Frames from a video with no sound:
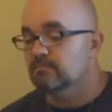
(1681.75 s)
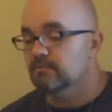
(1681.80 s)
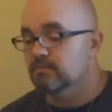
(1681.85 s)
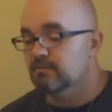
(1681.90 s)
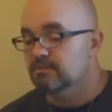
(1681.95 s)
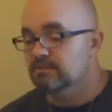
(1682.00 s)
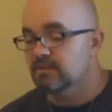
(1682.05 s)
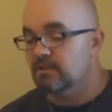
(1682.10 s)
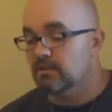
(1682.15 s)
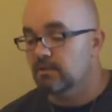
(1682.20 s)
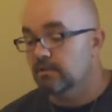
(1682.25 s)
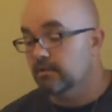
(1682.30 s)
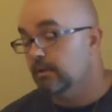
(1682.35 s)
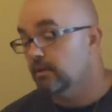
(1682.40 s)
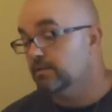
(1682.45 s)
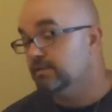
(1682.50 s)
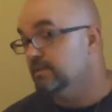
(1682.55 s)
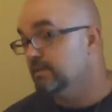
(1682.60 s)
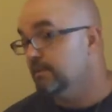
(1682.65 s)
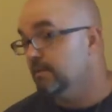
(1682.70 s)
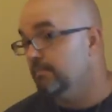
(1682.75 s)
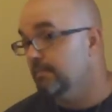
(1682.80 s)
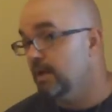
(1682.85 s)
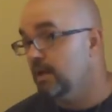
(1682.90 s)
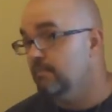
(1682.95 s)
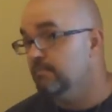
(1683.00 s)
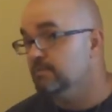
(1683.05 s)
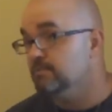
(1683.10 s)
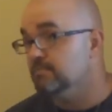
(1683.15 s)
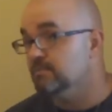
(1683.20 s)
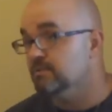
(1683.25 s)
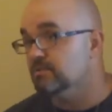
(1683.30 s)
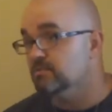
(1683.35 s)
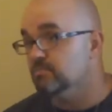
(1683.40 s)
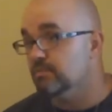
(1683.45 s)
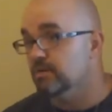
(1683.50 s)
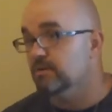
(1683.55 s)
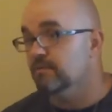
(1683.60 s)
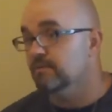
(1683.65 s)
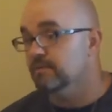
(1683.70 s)
It wasn't all in the Ten Commandments, but it was
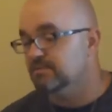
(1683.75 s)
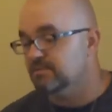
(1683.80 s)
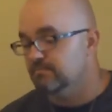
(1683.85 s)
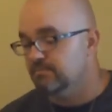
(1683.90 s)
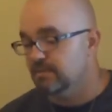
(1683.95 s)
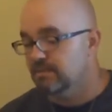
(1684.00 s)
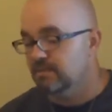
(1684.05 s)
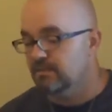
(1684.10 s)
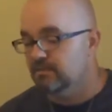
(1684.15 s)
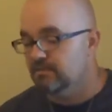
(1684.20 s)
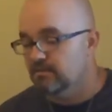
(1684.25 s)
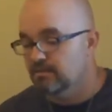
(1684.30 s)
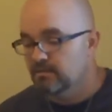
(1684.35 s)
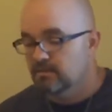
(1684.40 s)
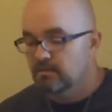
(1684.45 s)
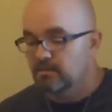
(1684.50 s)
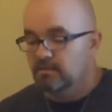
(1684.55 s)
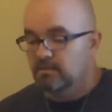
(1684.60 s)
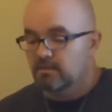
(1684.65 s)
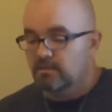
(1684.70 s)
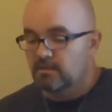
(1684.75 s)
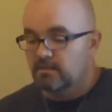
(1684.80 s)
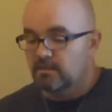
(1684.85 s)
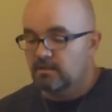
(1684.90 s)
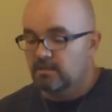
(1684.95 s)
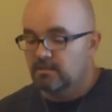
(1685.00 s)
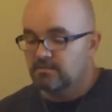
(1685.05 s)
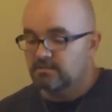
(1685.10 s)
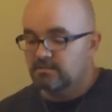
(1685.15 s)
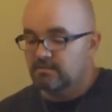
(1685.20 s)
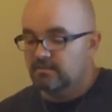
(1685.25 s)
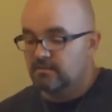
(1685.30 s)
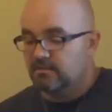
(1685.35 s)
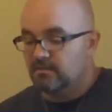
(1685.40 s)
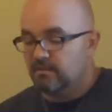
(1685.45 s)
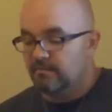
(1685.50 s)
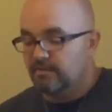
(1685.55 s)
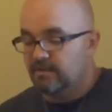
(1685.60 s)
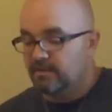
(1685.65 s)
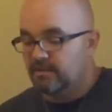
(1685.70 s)
one of his many laws in
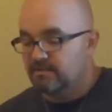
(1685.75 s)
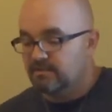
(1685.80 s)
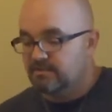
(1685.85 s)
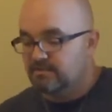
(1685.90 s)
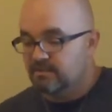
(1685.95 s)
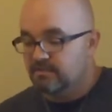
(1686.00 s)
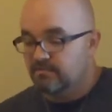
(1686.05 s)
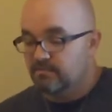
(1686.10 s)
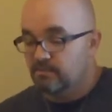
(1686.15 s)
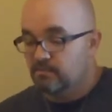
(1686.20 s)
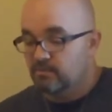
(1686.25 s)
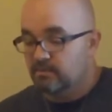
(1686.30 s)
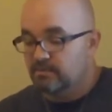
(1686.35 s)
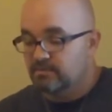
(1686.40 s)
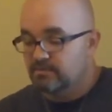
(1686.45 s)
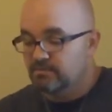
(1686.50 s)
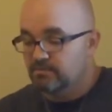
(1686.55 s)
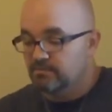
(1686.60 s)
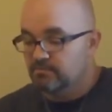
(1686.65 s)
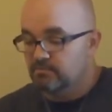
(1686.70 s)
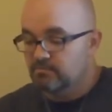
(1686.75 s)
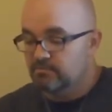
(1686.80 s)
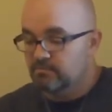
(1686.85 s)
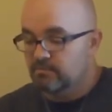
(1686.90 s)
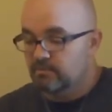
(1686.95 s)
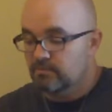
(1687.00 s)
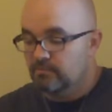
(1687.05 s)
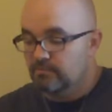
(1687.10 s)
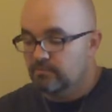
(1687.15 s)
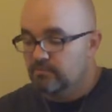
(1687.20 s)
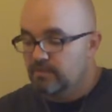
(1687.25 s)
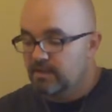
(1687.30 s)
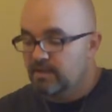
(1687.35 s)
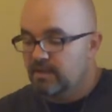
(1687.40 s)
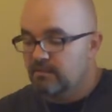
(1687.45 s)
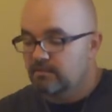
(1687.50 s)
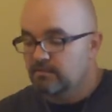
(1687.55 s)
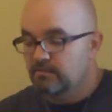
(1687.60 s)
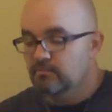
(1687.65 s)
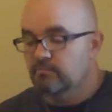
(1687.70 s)
Leviticus. And if you want to go through
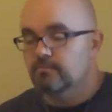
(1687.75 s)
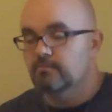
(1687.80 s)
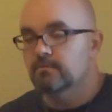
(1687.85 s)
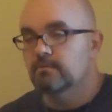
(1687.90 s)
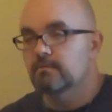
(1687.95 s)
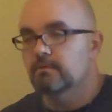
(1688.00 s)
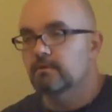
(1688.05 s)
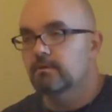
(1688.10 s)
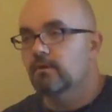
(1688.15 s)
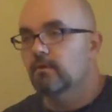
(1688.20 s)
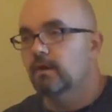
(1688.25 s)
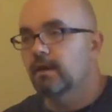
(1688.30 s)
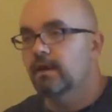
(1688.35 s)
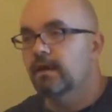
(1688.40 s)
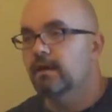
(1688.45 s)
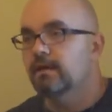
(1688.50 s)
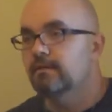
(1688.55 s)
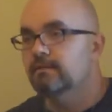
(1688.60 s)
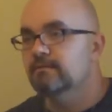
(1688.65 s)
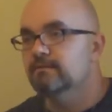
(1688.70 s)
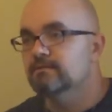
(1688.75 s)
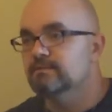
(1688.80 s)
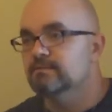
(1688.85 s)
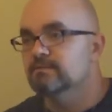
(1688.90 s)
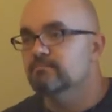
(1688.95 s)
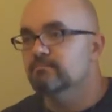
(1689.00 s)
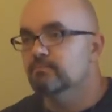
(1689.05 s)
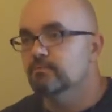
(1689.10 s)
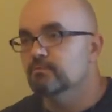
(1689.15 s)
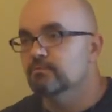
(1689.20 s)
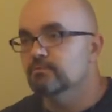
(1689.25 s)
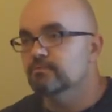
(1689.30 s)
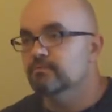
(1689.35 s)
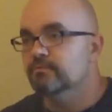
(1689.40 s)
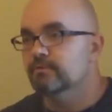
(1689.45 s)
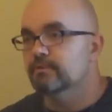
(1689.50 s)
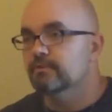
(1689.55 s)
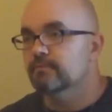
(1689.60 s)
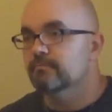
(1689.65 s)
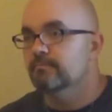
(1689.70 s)
that, you go ahead. There's rules
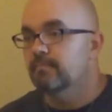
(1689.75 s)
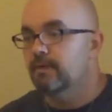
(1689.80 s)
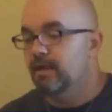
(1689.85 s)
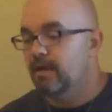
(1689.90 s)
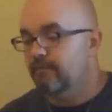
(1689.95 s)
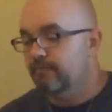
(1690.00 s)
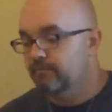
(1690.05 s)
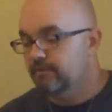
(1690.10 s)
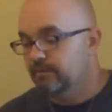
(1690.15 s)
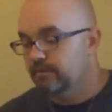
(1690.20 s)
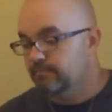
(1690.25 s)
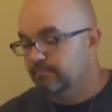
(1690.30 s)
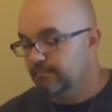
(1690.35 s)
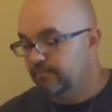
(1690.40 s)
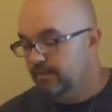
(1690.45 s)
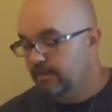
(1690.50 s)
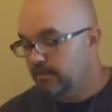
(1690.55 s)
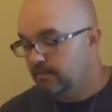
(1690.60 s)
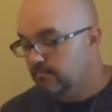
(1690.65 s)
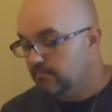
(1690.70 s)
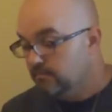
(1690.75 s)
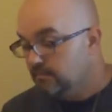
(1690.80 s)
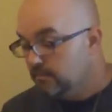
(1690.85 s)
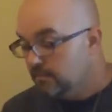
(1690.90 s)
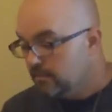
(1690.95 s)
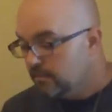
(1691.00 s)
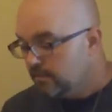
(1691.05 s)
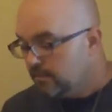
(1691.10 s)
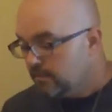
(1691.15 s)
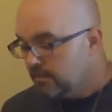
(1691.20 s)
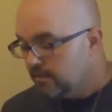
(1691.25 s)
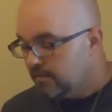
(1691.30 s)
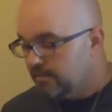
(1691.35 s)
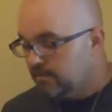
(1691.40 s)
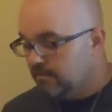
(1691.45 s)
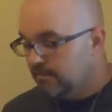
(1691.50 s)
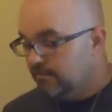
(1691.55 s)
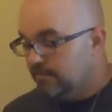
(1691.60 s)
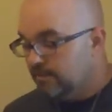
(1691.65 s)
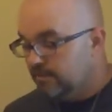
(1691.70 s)
for everything in
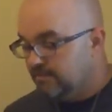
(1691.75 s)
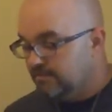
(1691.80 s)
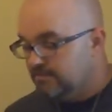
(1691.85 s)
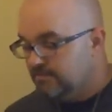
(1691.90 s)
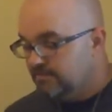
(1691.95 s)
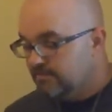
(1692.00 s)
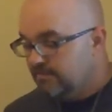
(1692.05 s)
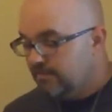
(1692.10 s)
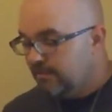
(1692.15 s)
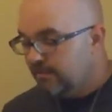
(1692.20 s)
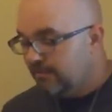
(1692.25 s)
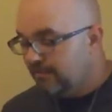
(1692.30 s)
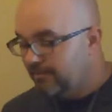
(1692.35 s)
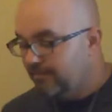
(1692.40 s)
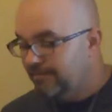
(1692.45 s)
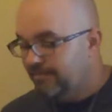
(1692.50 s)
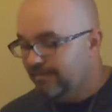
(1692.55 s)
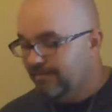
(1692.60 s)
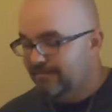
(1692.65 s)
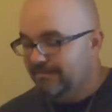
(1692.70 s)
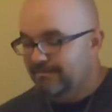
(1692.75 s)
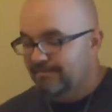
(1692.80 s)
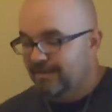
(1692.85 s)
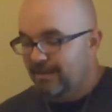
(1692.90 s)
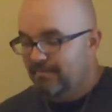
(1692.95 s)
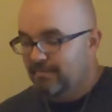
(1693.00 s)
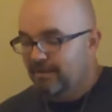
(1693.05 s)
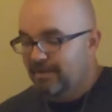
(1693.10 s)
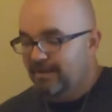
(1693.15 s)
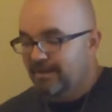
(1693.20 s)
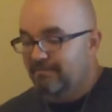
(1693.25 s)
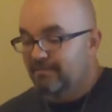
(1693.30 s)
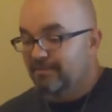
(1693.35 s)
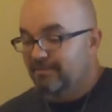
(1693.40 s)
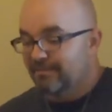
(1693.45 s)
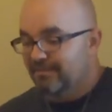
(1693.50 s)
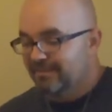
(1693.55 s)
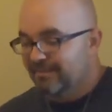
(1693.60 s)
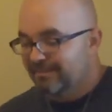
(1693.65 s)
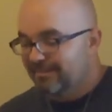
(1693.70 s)
Leviticus, and I mean
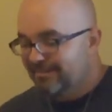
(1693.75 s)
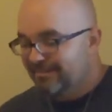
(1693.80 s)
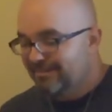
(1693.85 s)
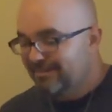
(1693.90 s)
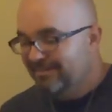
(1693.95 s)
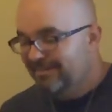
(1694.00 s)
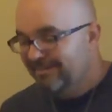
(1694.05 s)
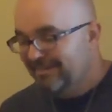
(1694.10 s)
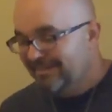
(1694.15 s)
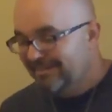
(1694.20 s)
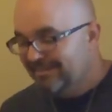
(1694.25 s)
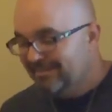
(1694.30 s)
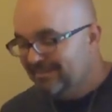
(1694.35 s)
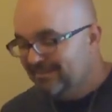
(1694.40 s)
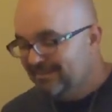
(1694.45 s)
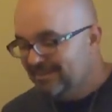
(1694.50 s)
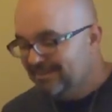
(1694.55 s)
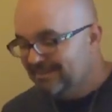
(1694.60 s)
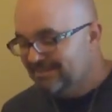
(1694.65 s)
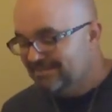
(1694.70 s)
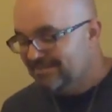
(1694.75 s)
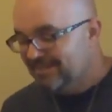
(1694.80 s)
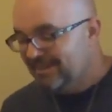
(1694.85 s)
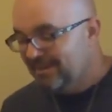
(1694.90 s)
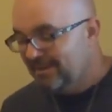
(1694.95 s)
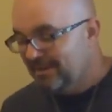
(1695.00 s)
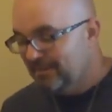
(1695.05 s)
everything in Leviticus.